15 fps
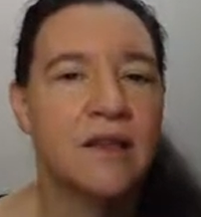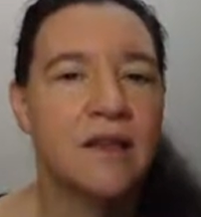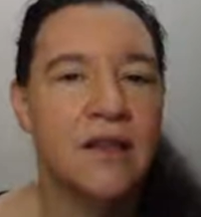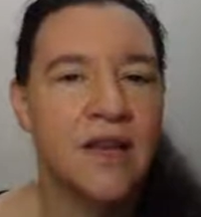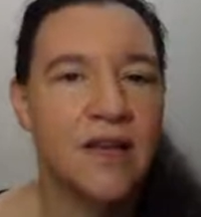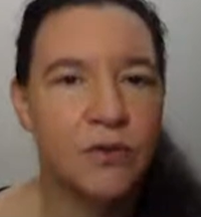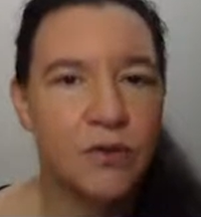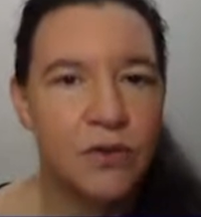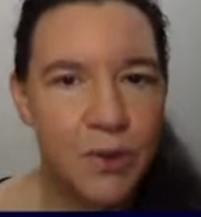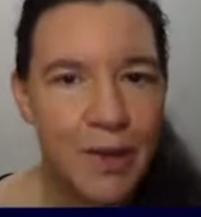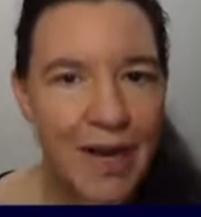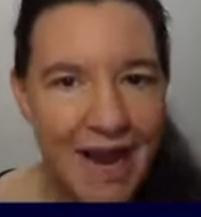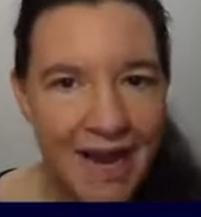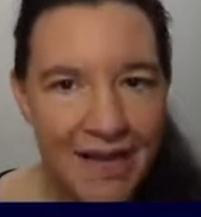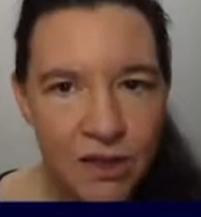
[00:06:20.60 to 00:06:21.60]
the adversary
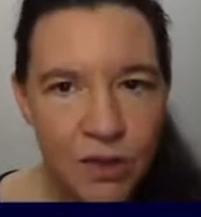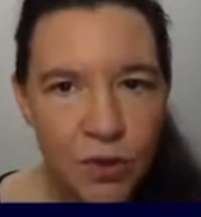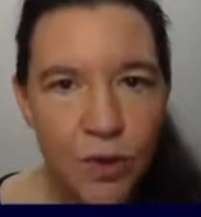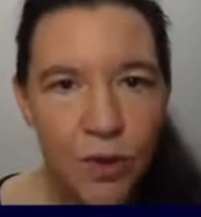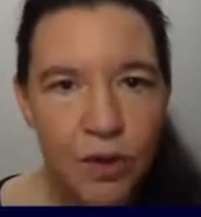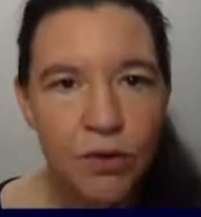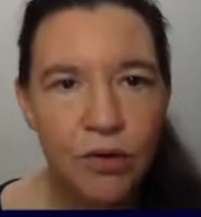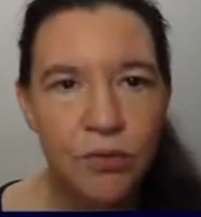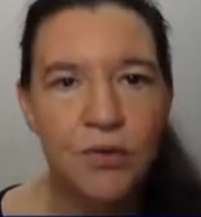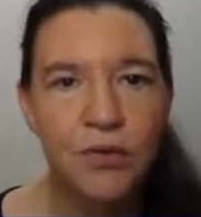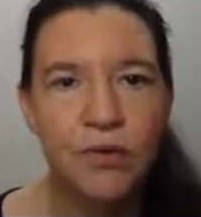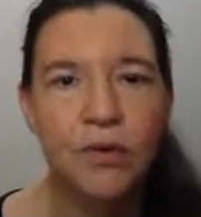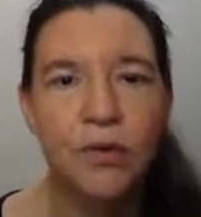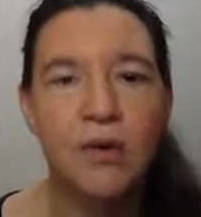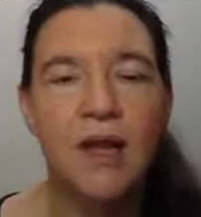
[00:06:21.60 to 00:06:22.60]
has a quantum
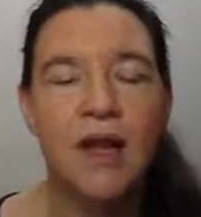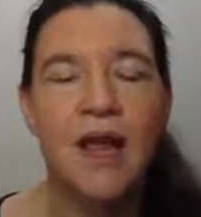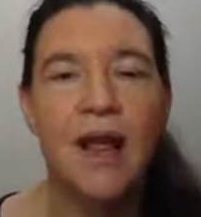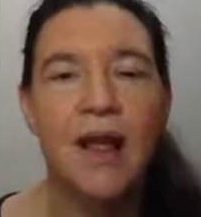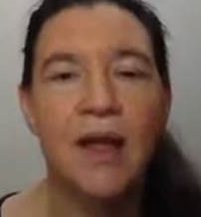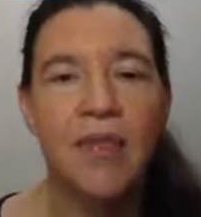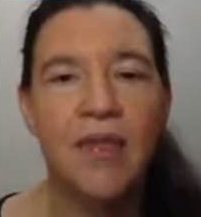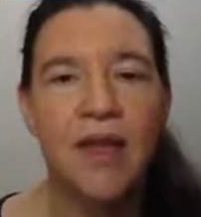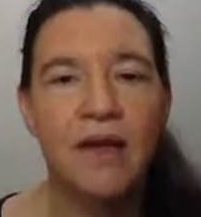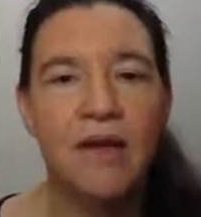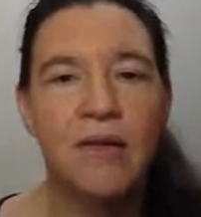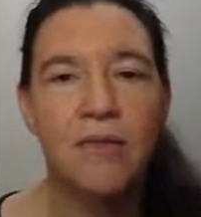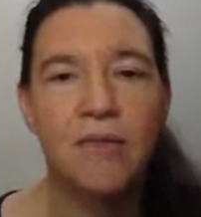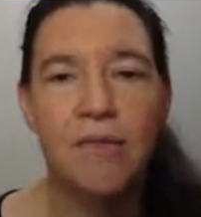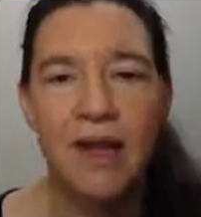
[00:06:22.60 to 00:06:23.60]
computer,
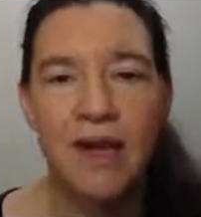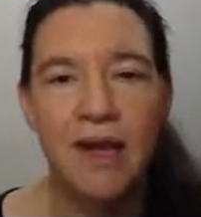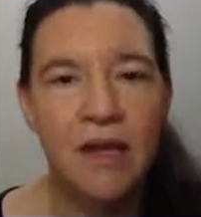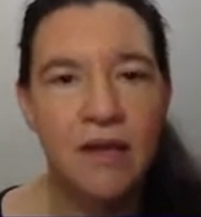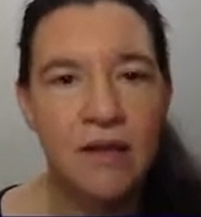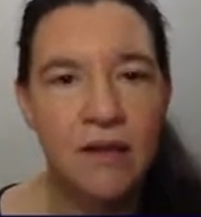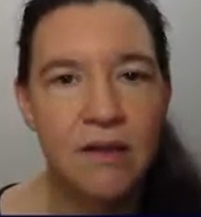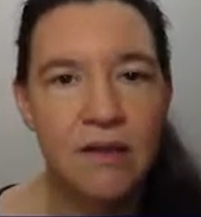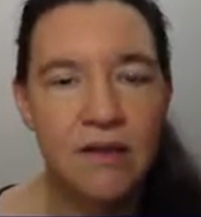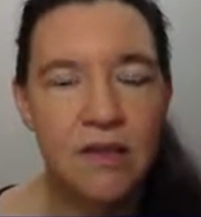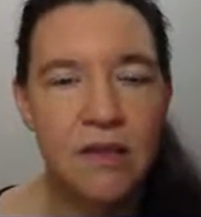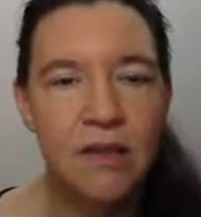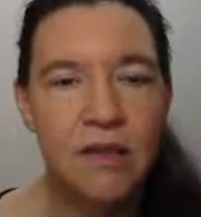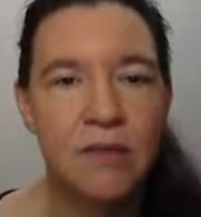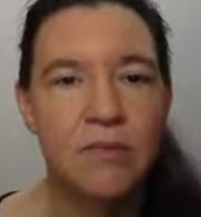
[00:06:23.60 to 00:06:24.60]
then many
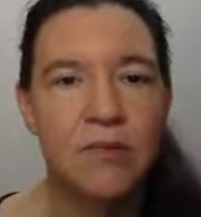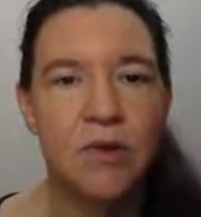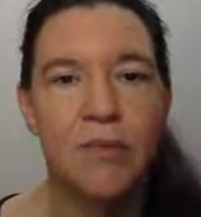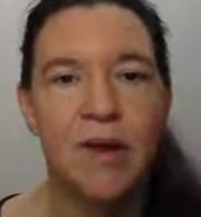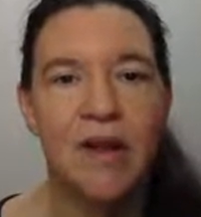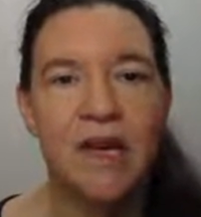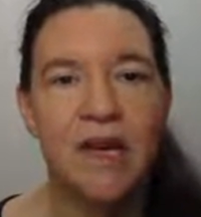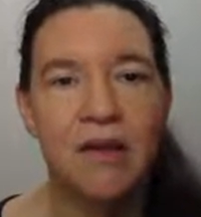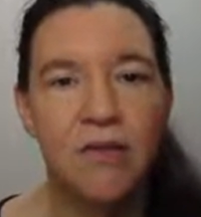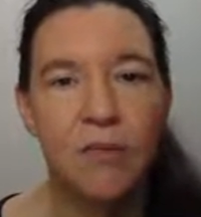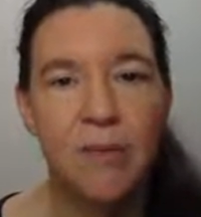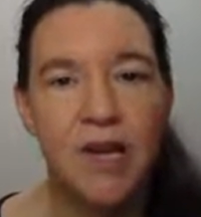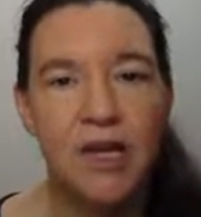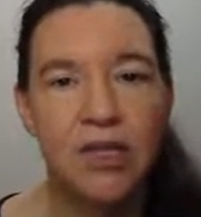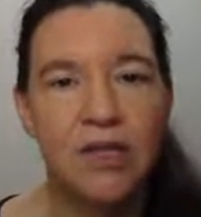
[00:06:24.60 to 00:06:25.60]
systems or many
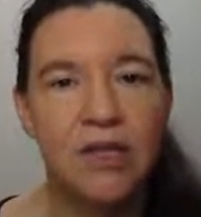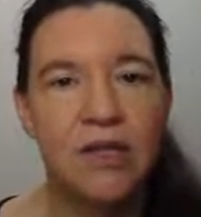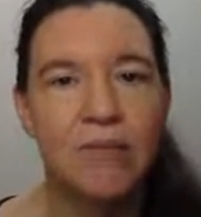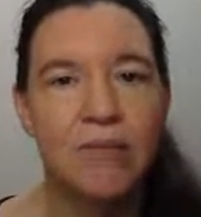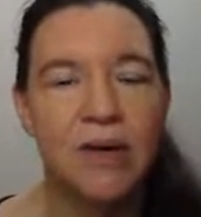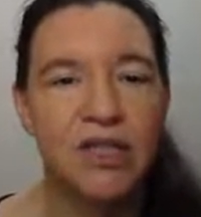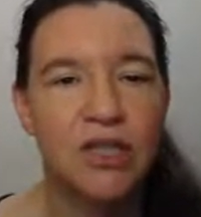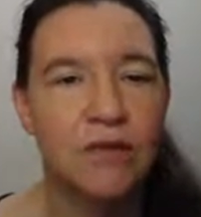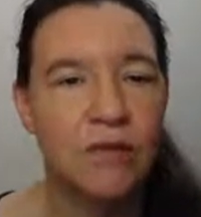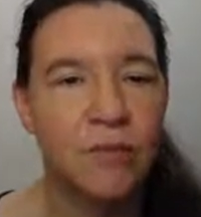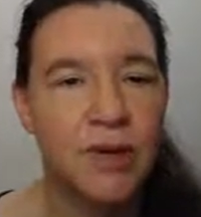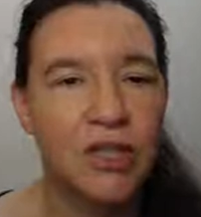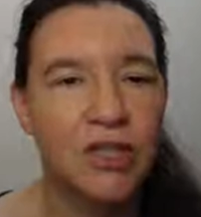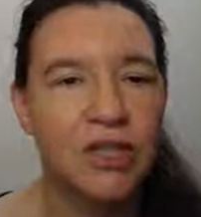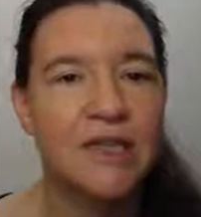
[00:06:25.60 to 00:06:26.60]
information, much
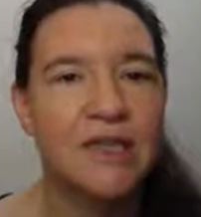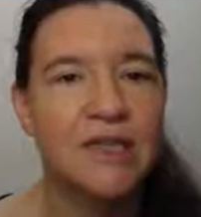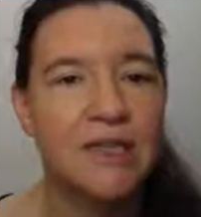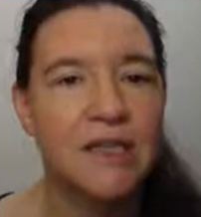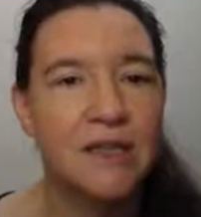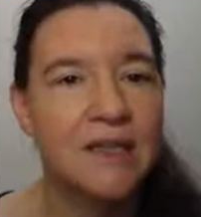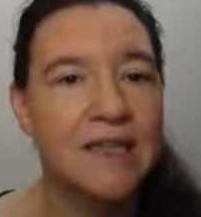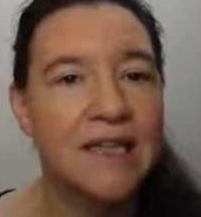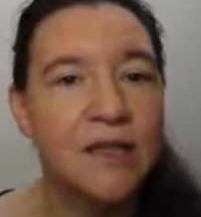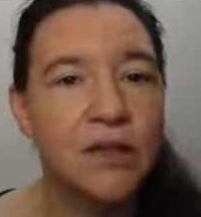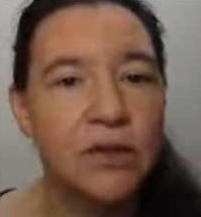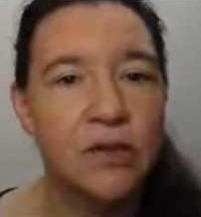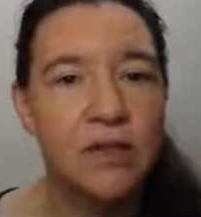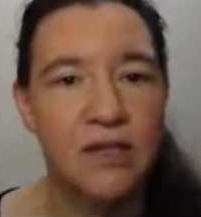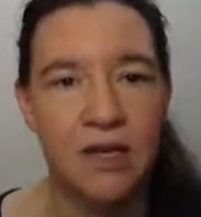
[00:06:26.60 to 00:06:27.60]
information is still
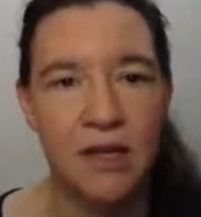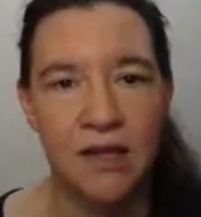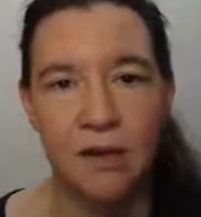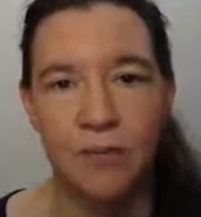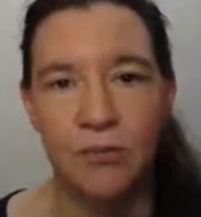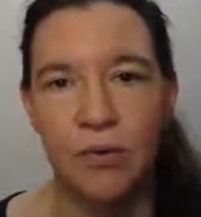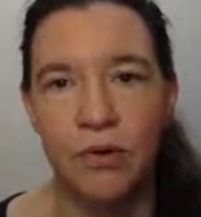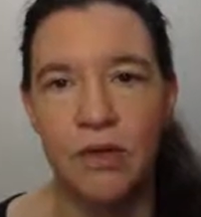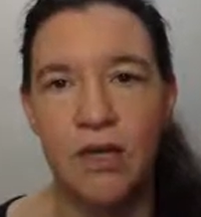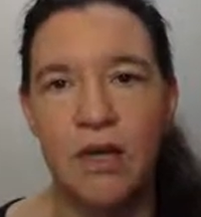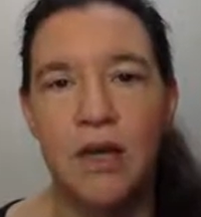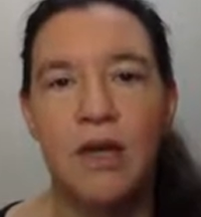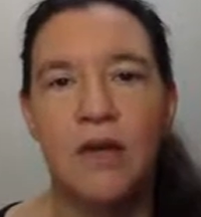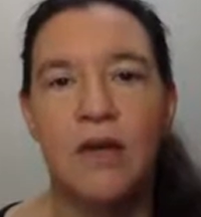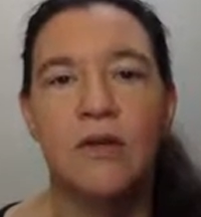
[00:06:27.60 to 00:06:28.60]
interesting at that point.
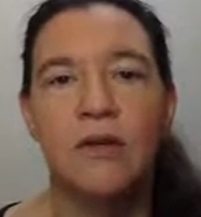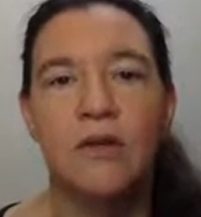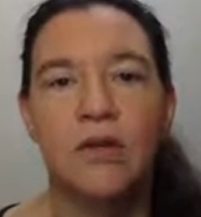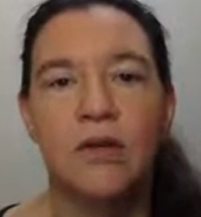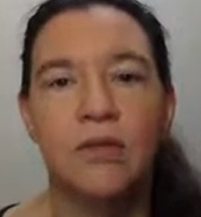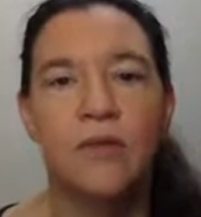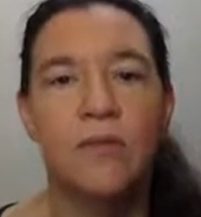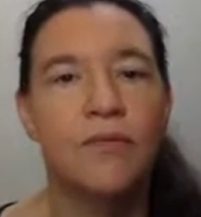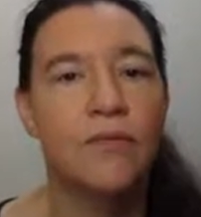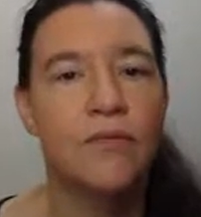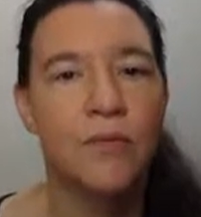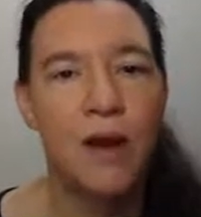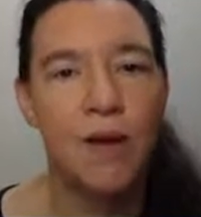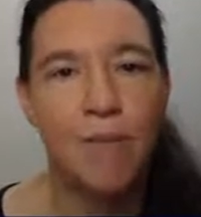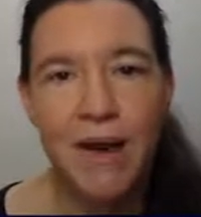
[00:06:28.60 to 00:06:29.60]
So,
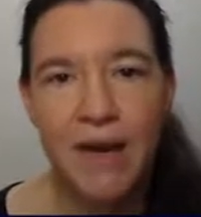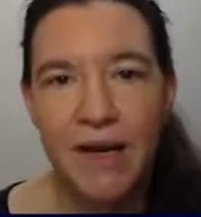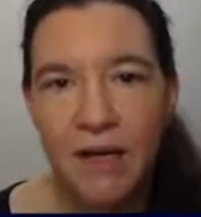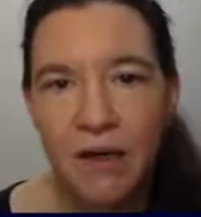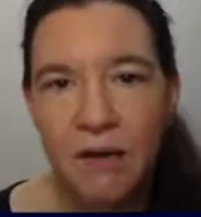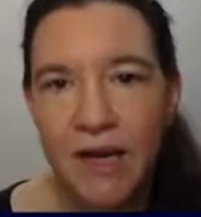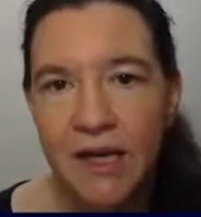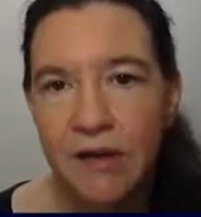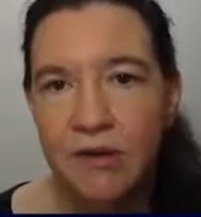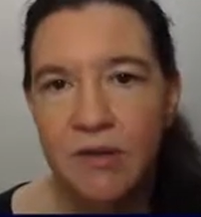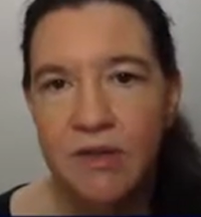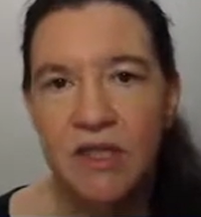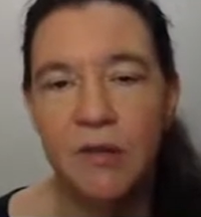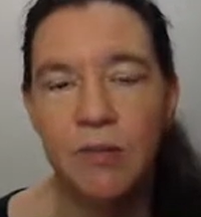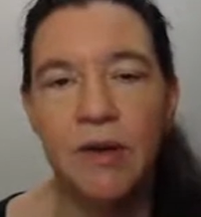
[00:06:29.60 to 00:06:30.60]
well, medical
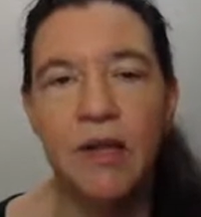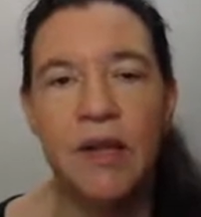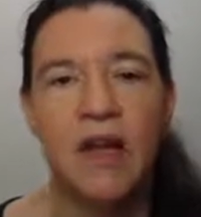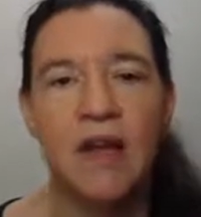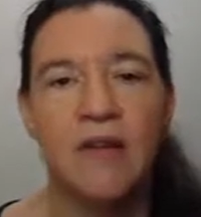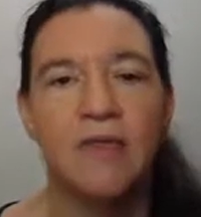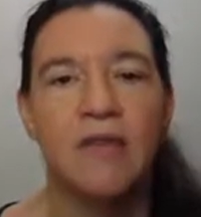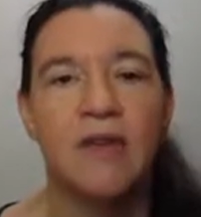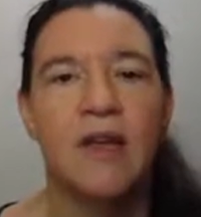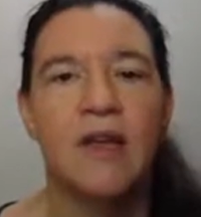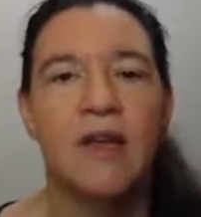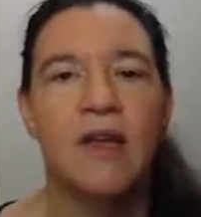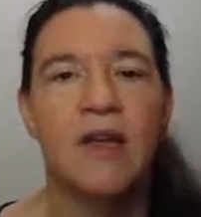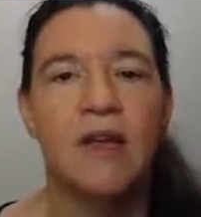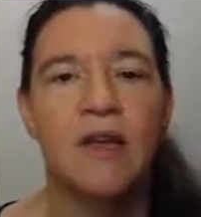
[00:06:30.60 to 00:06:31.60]
records typically have
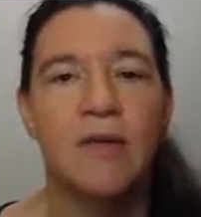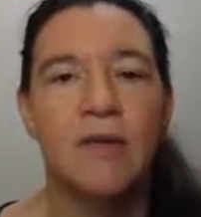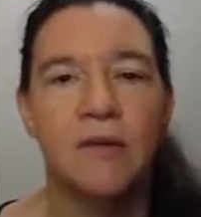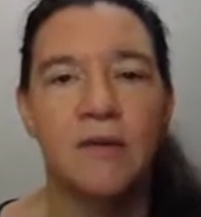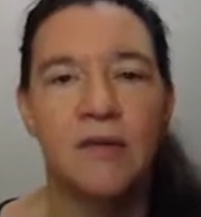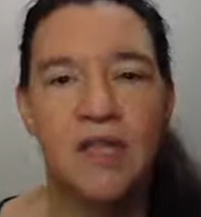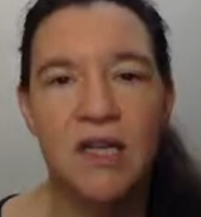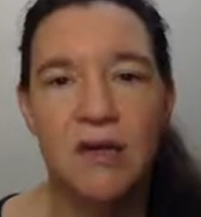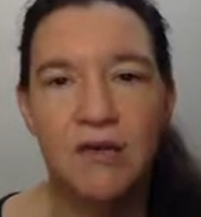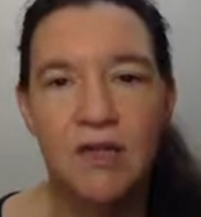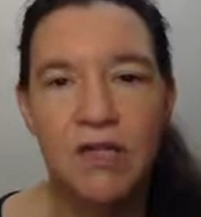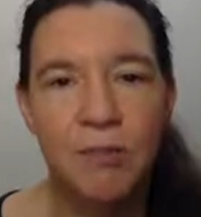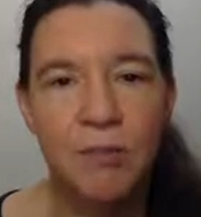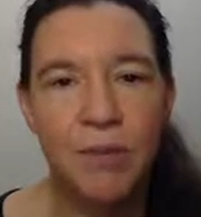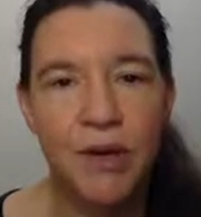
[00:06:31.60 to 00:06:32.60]
a
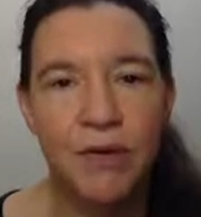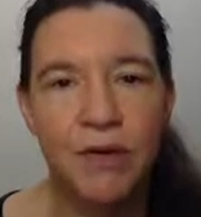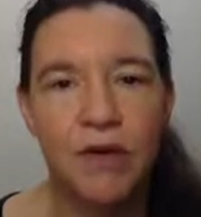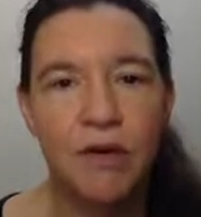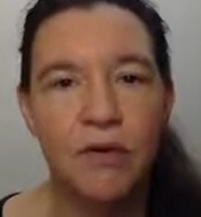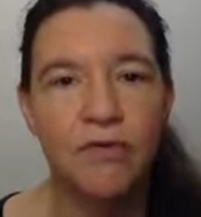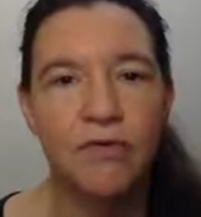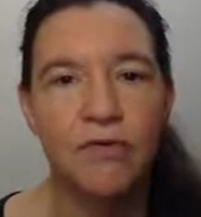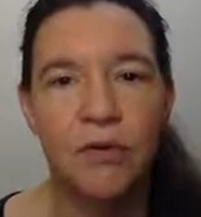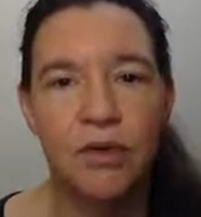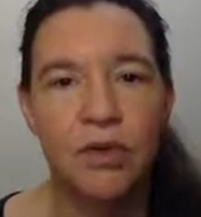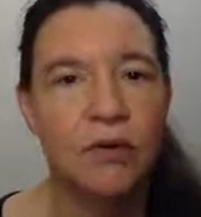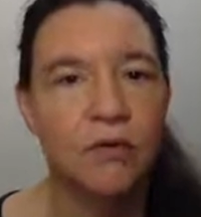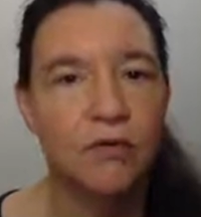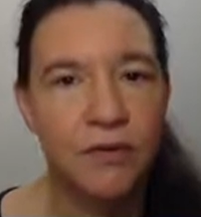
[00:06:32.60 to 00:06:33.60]
secrecy period of
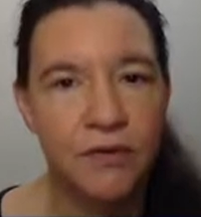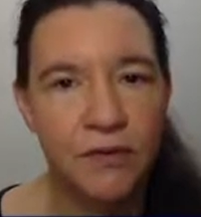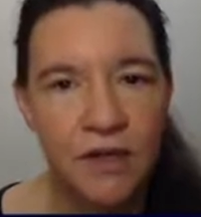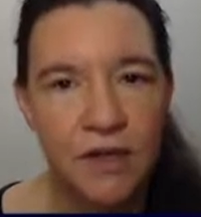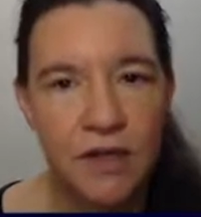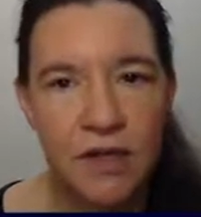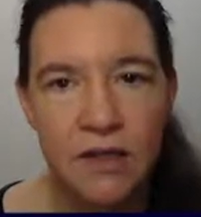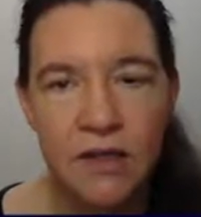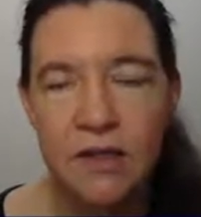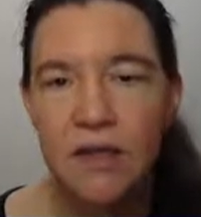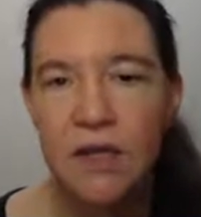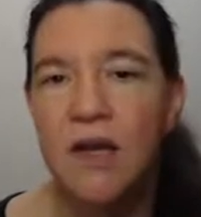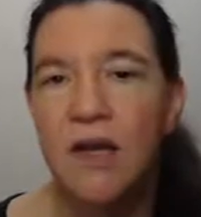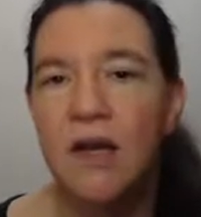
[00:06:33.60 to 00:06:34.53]
40 or 50 years.